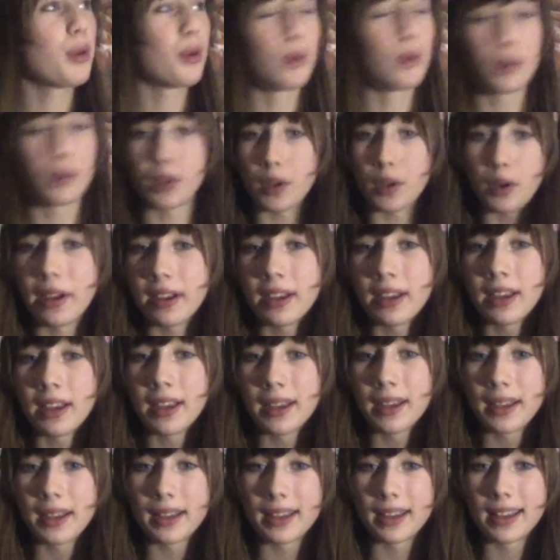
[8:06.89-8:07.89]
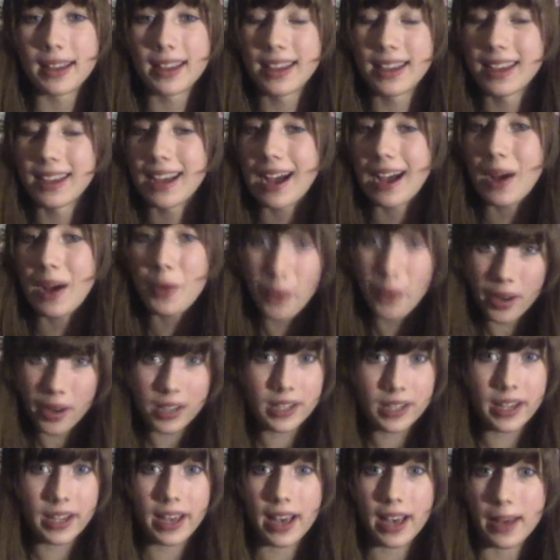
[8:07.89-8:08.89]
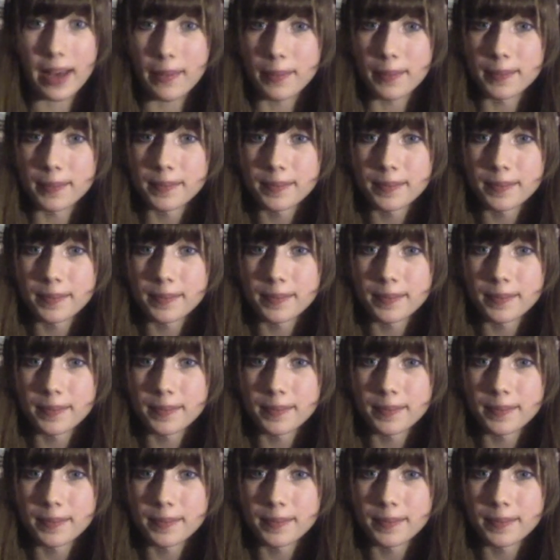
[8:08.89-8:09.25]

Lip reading: all know how weird I am.